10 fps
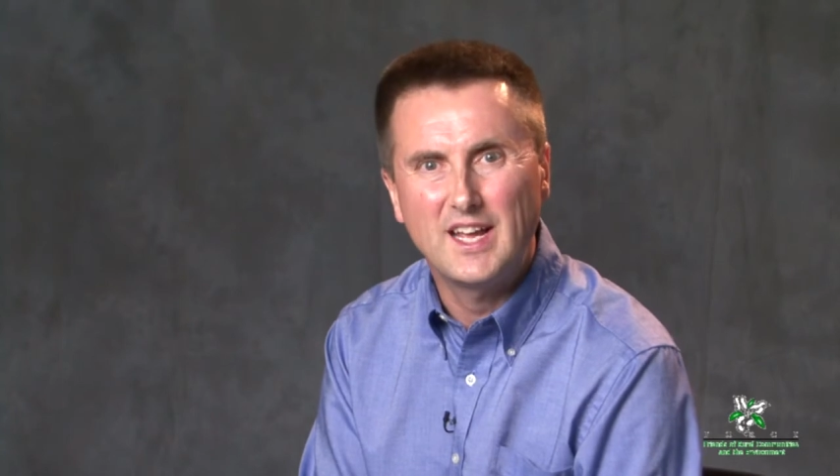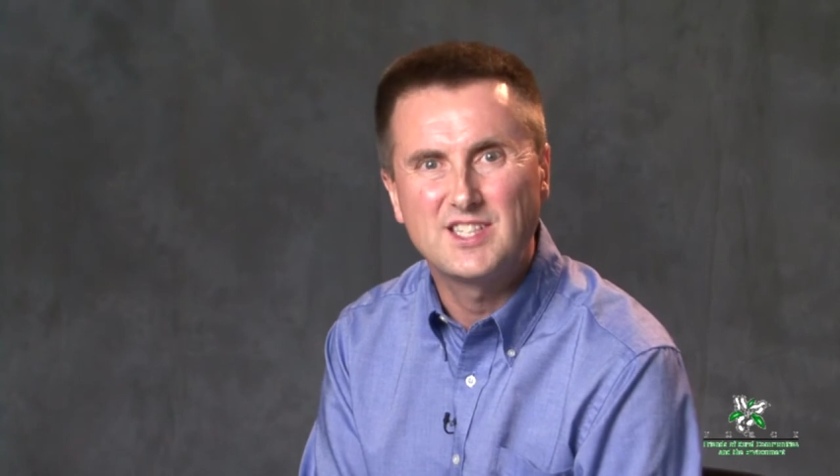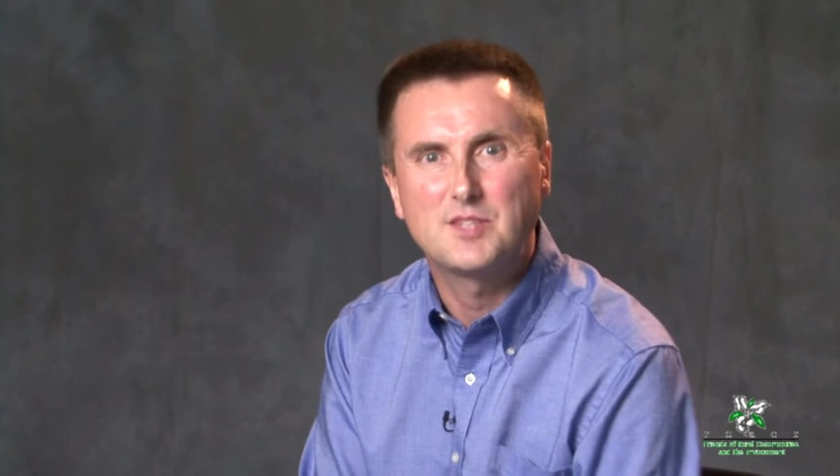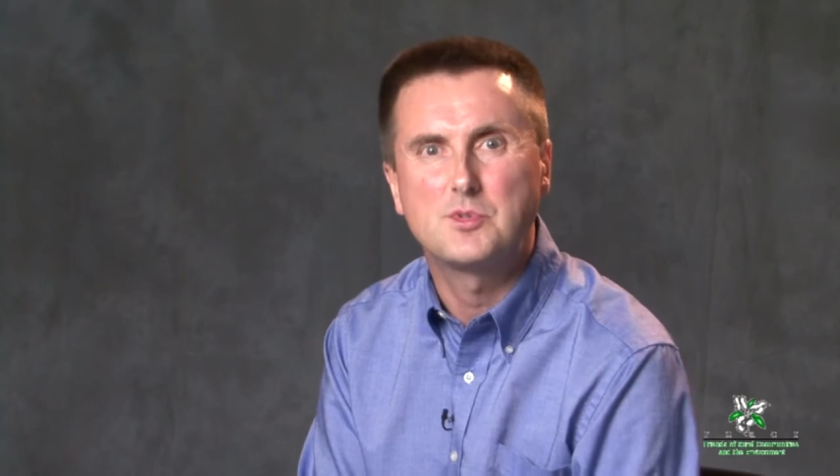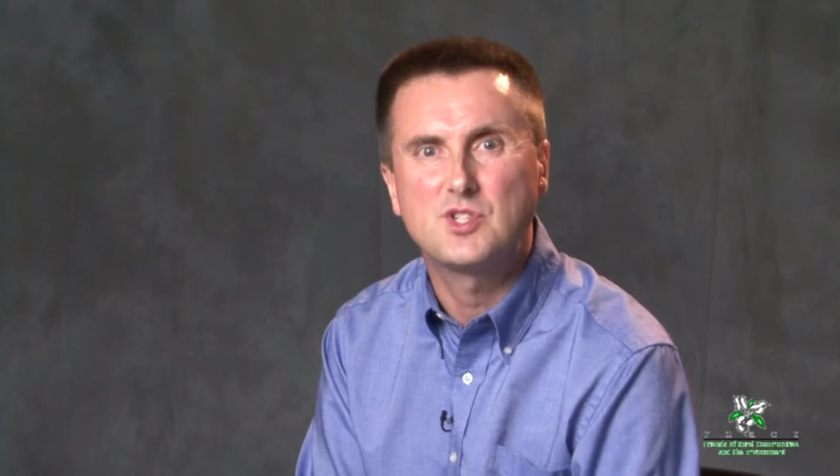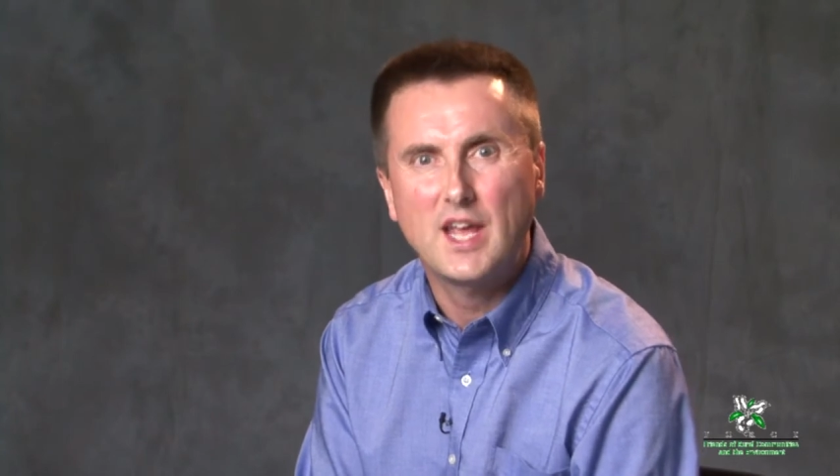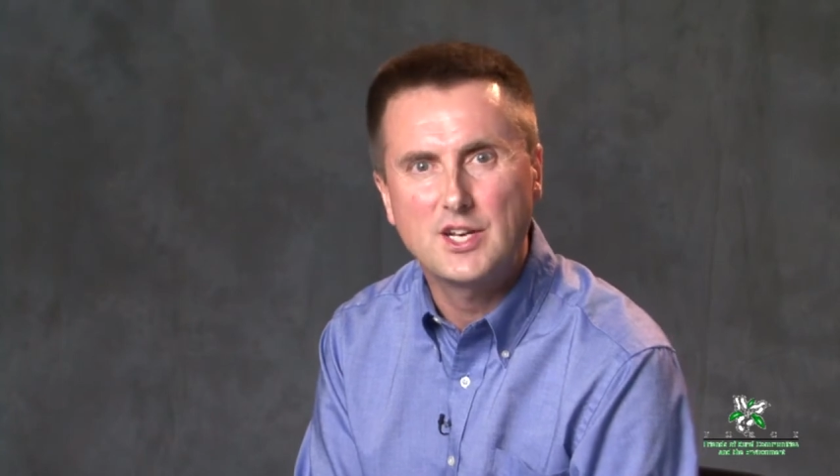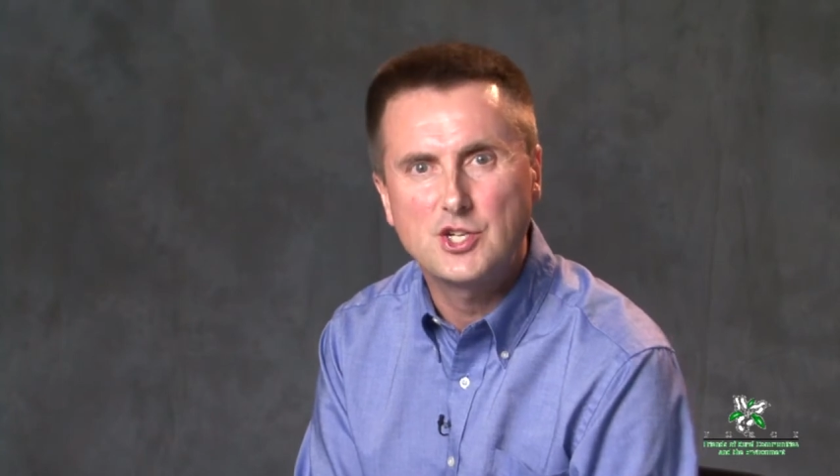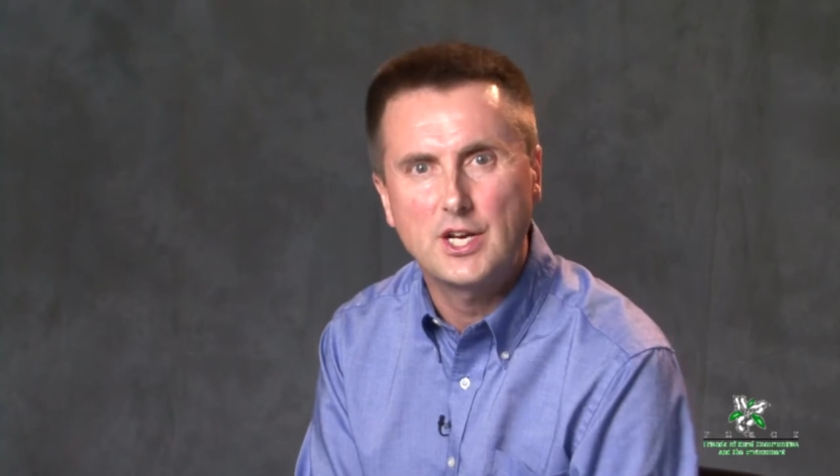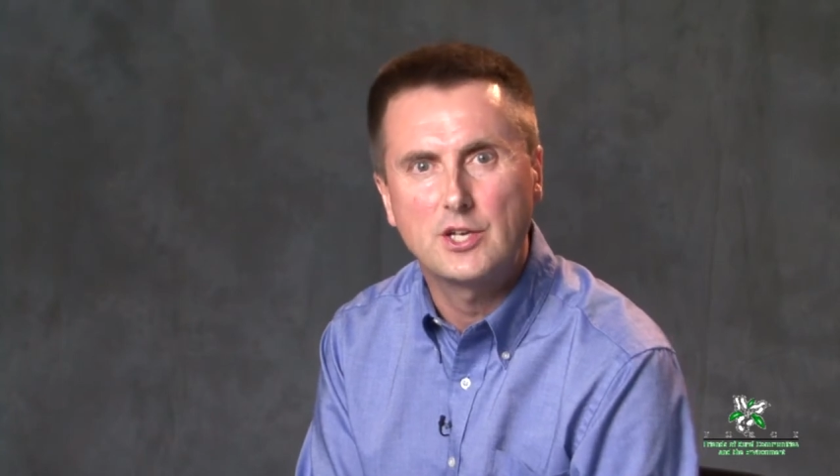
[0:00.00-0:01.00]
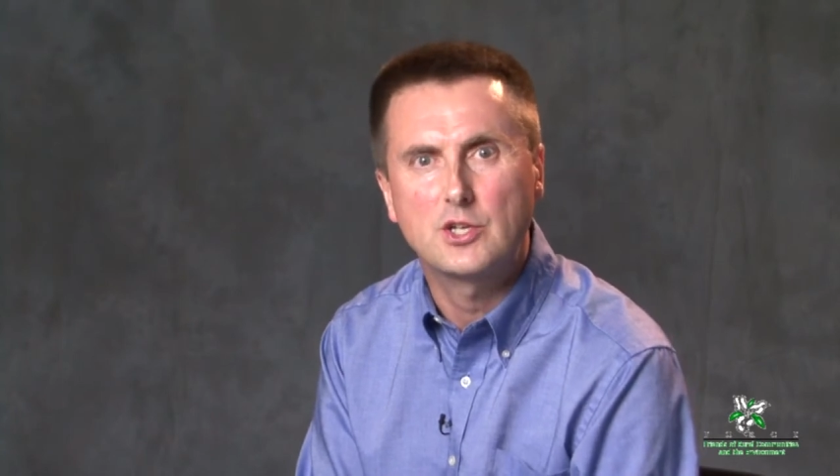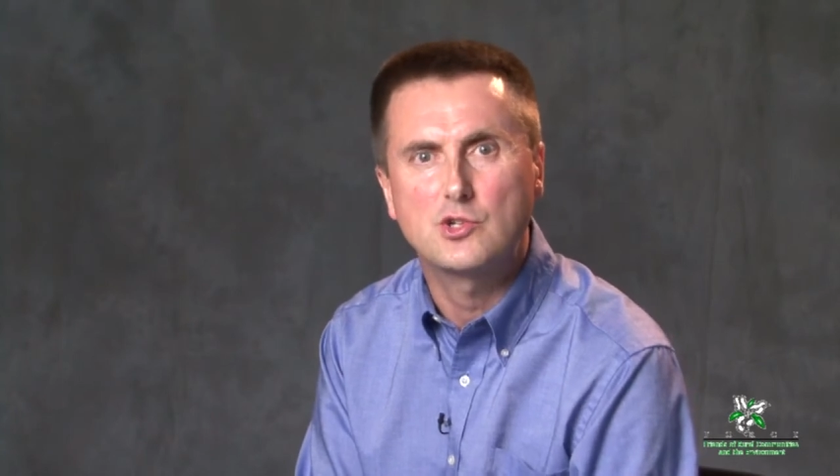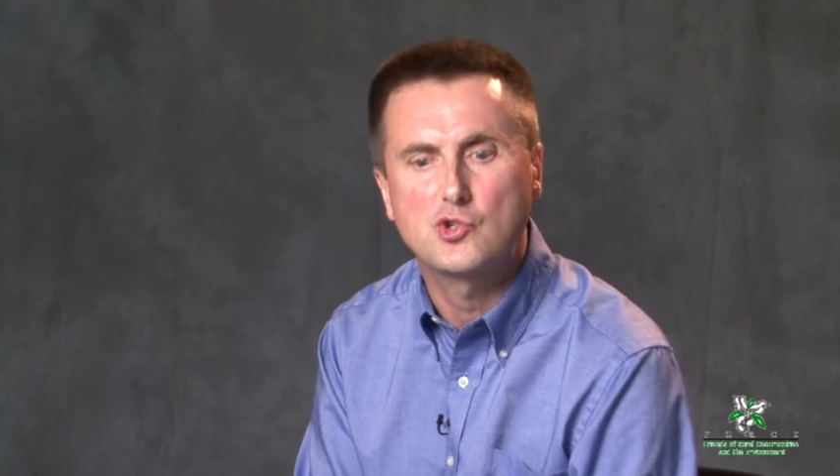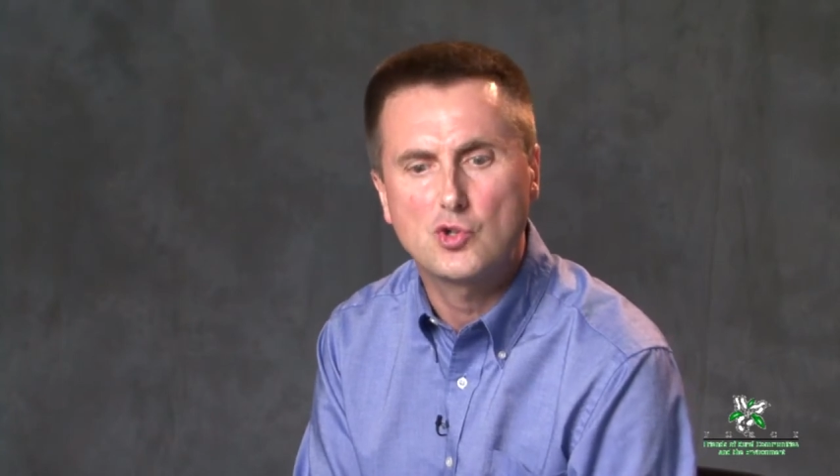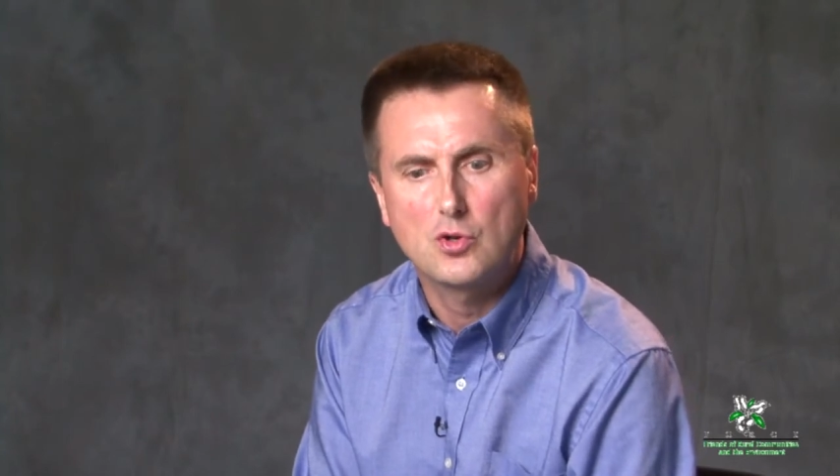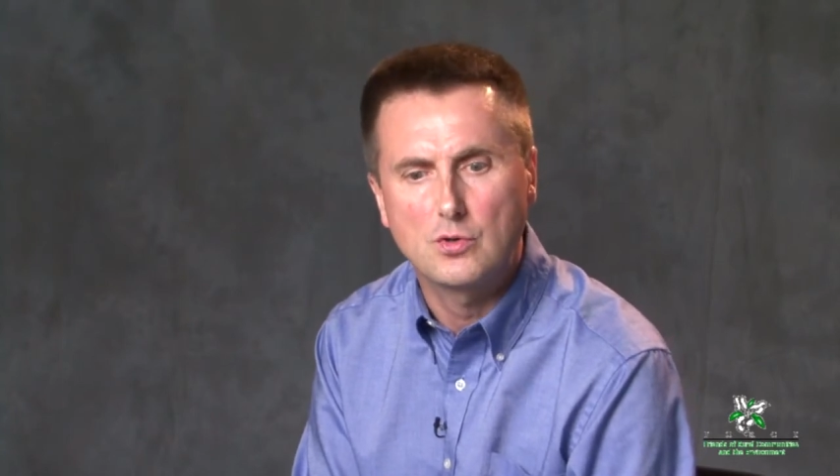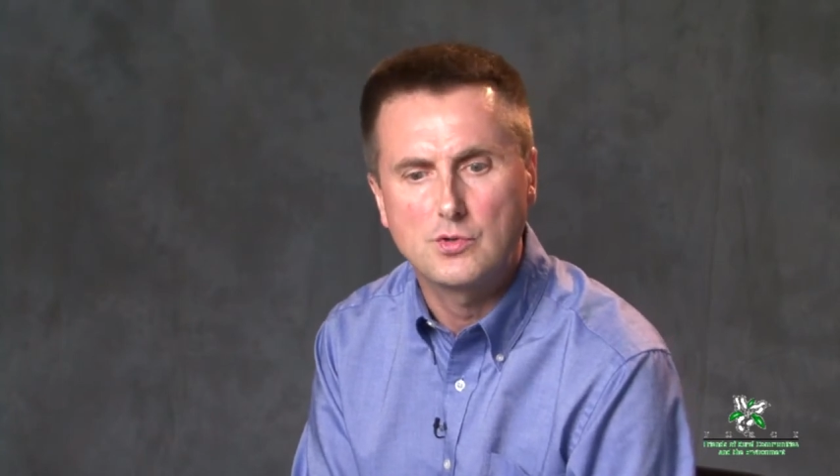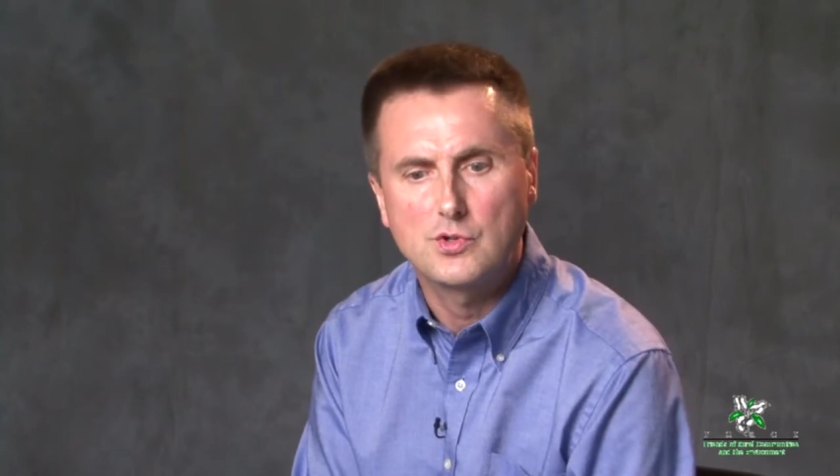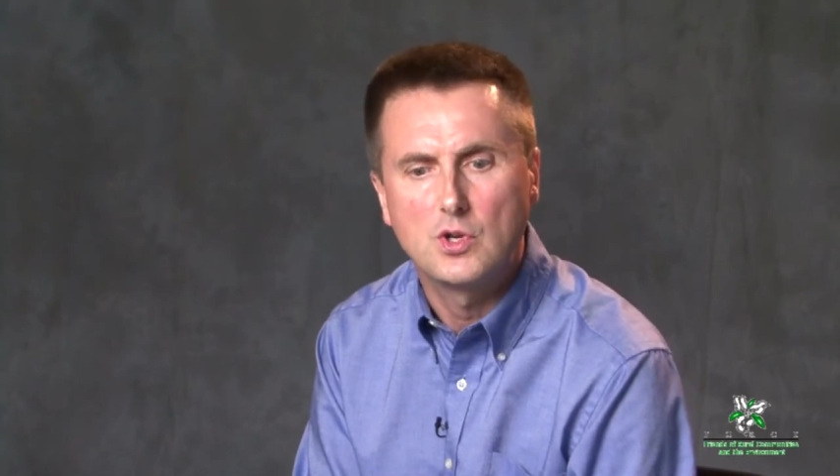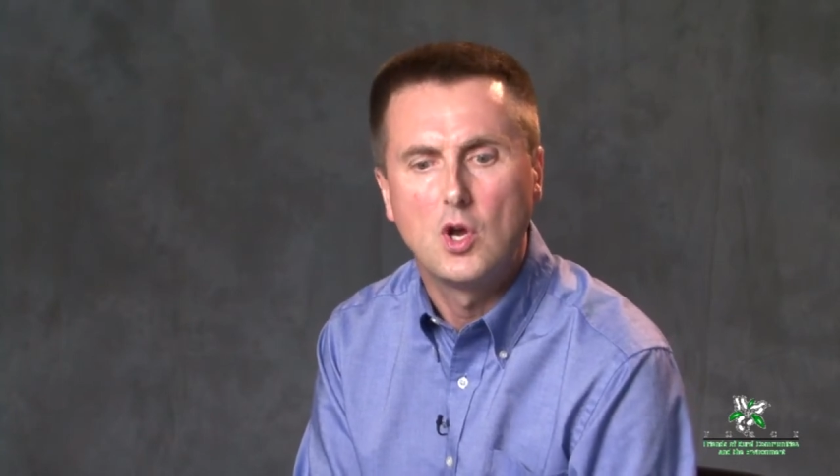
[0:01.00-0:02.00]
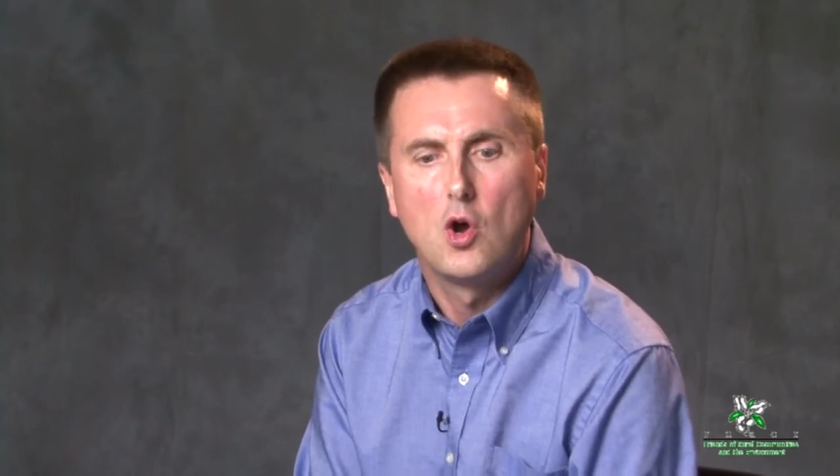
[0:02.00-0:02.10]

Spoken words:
and substantiated concerns